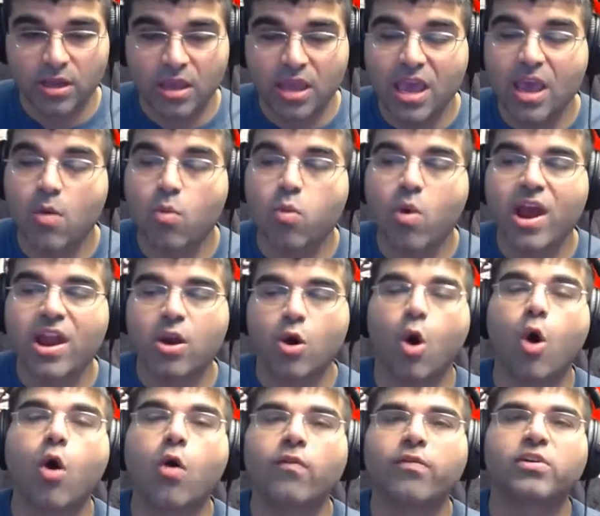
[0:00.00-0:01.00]
It went
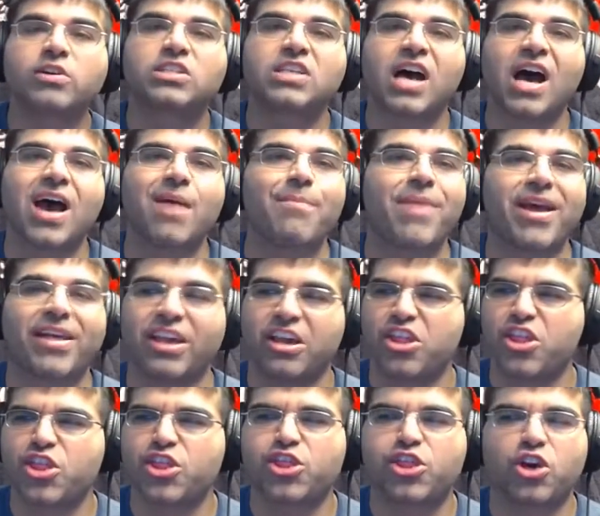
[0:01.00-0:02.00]
over time by
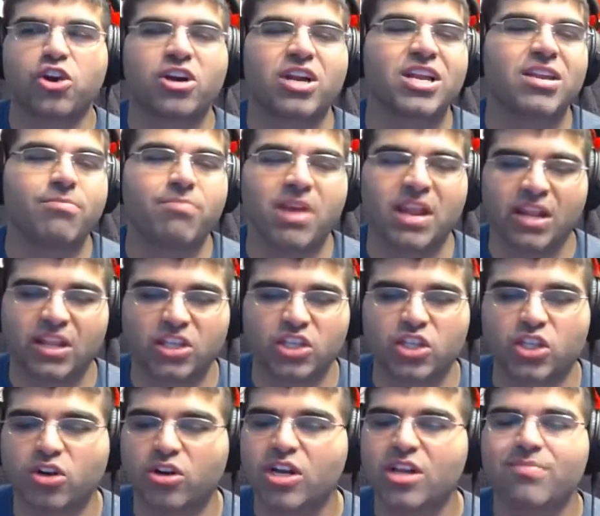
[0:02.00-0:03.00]
like 30 minutes.
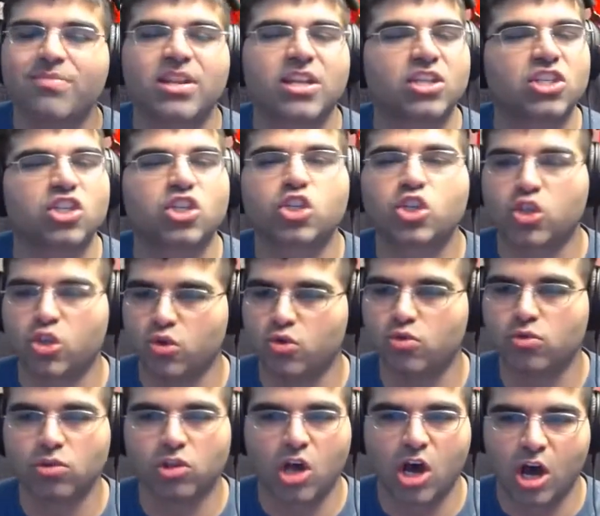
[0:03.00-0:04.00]
30 minutes too
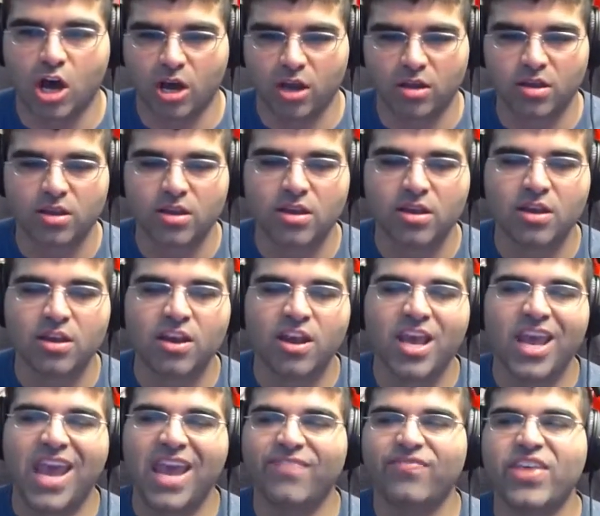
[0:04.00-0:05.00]
long.
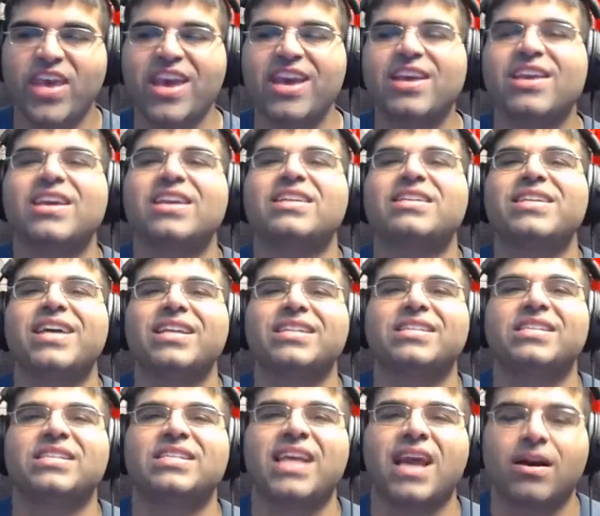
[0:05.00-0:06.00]
If they had
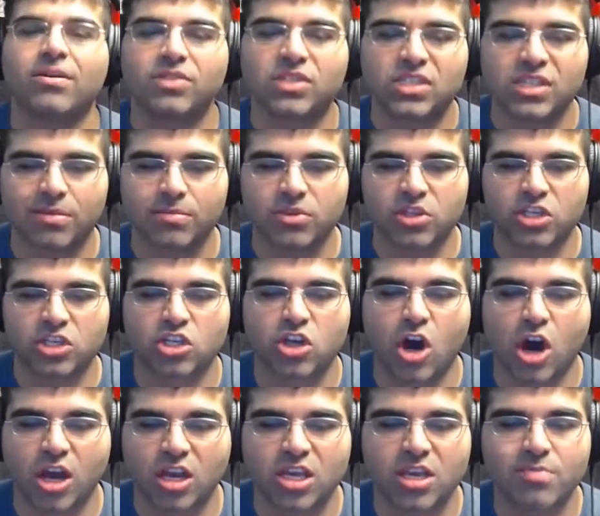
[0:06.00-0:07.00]
condensed down some of the
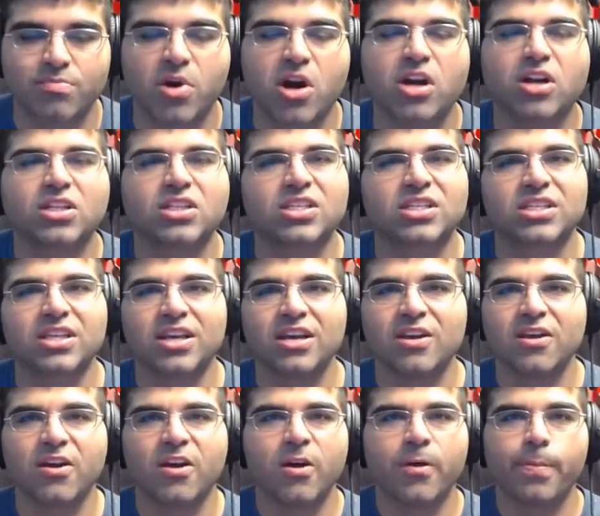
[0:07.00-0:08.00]
talking parts
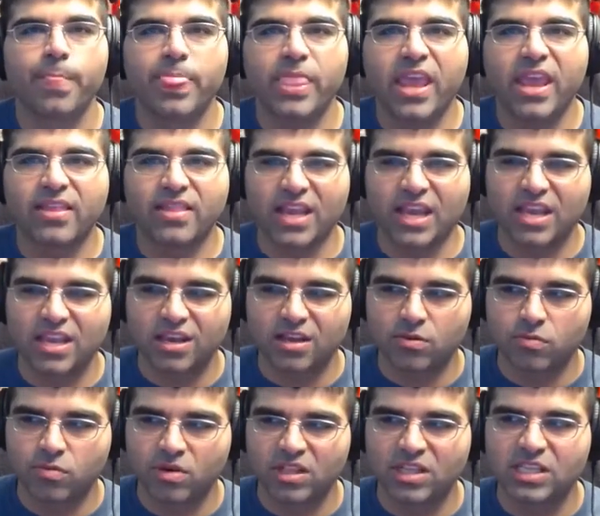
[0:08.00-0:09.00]
and like
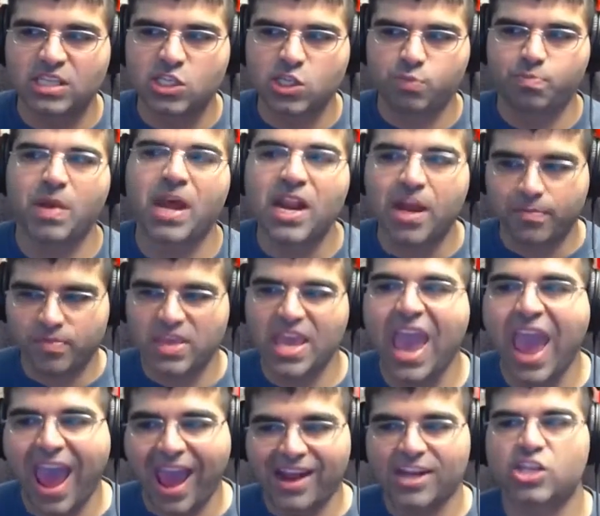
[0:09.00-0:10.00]
really sped up the
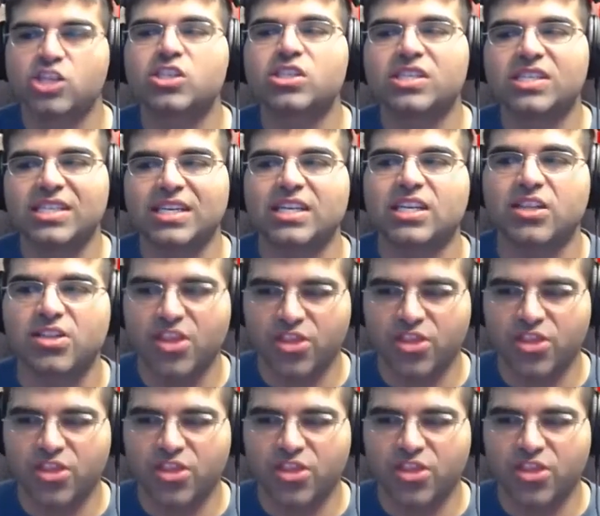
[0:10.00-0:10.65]
action scene in the